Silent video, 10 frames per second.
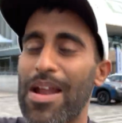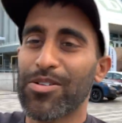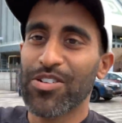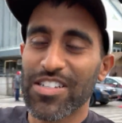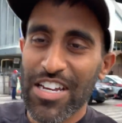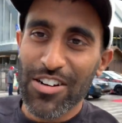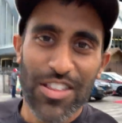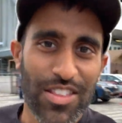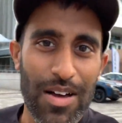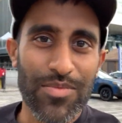name is Shrez here on
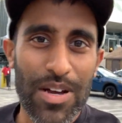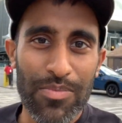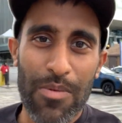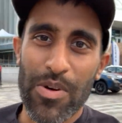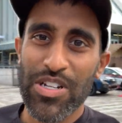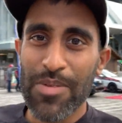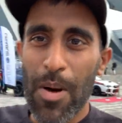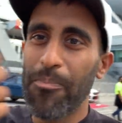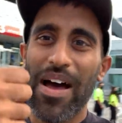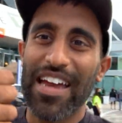Thumbs Up Run, where we talk
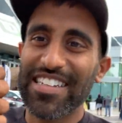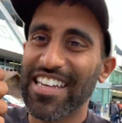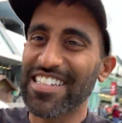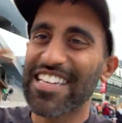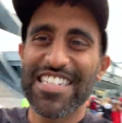about buying tickets,